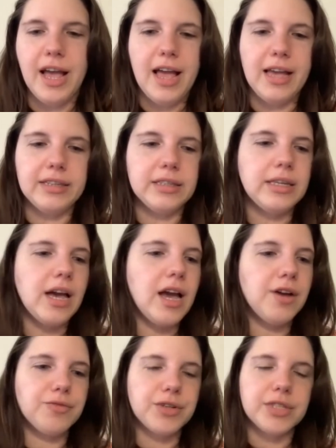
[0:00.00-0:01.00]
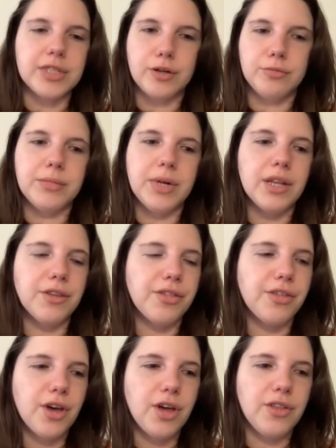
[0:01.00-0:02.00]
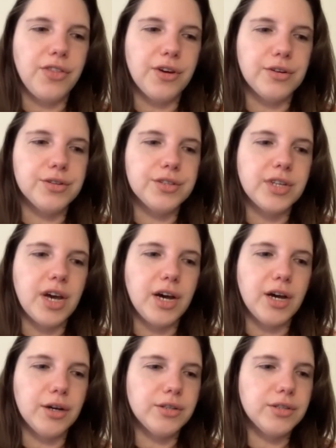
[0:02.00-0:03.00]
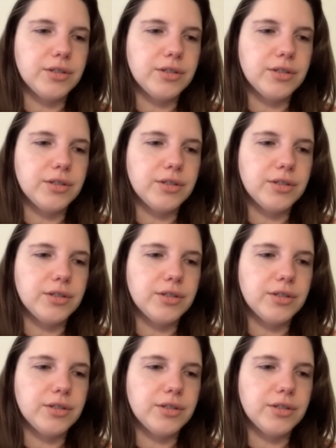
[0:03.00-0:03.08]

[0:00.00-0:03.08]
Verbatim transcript: And every single month, there's uh,